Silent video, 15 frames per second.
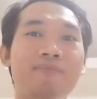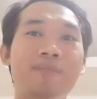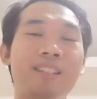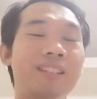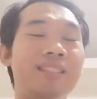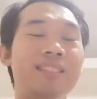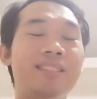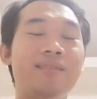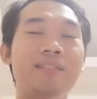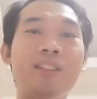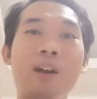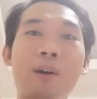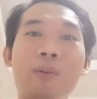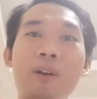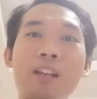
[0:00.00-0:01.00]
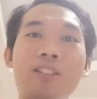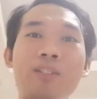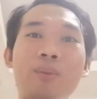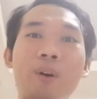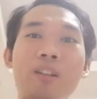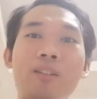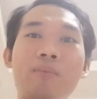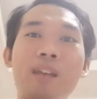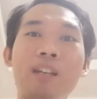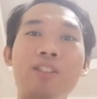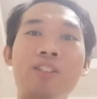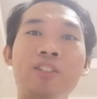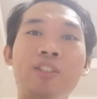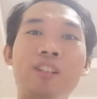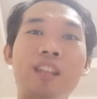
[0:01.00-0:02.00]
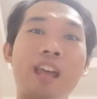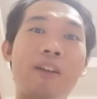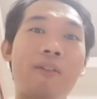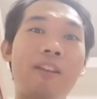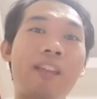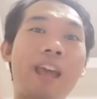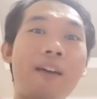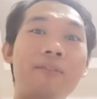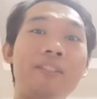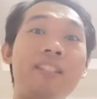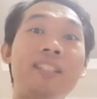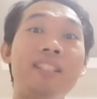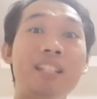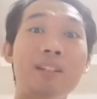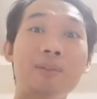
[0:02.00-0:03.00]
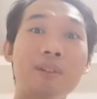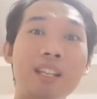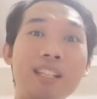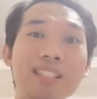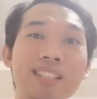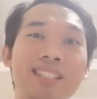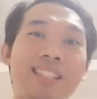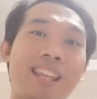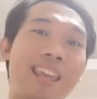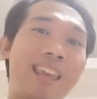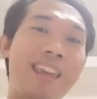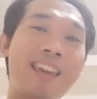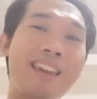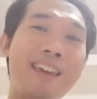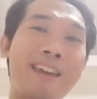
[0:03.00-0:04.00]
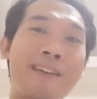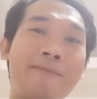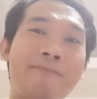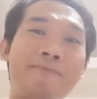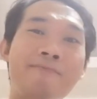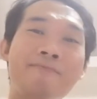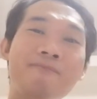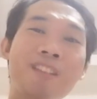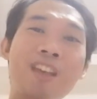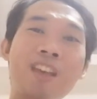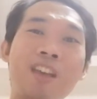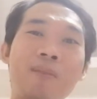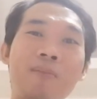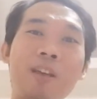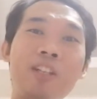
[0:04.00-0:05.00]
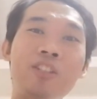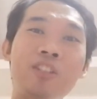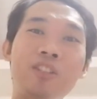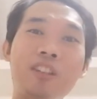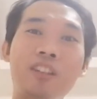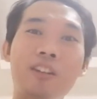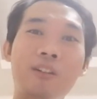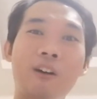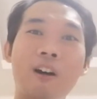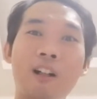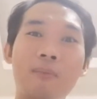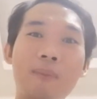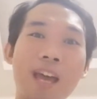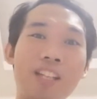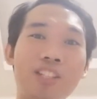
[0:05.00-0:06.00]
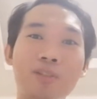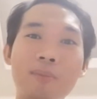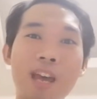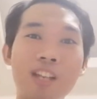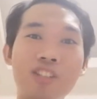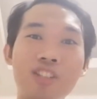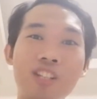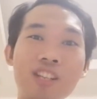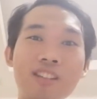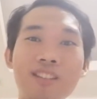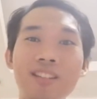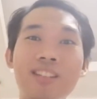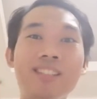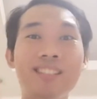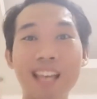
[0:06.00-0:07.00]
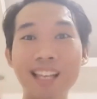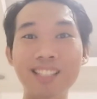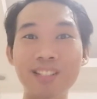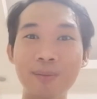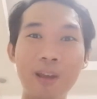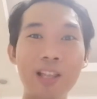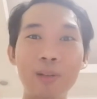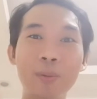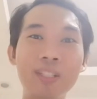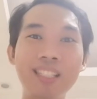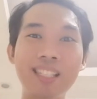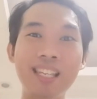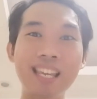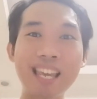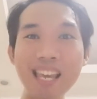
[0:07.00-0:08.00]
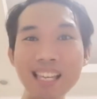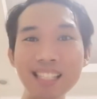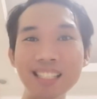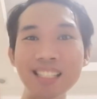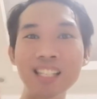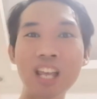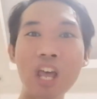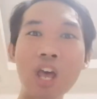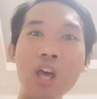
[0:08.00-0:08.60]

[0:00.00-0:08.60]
because, you know, I just wanted to make sure that I already have the series and make sure that they're all matchy matchy, because that's the way Louisity is.